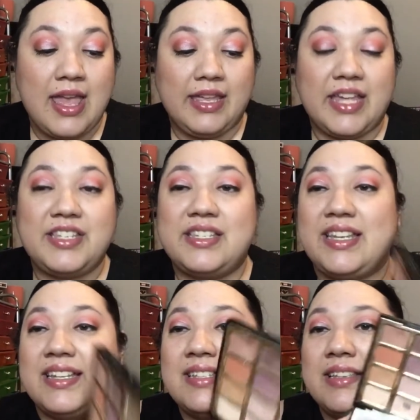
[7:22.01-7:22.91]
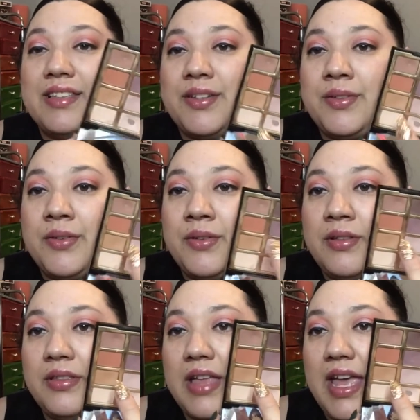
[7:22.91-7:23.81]
Catch a Tan's a little
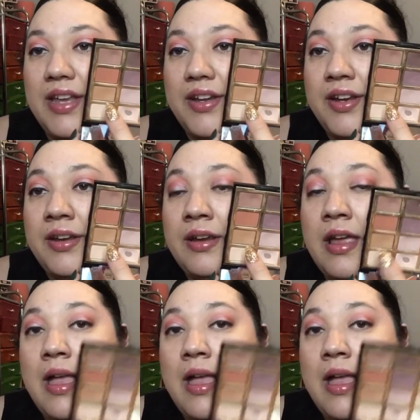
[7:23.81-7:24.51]
lighter,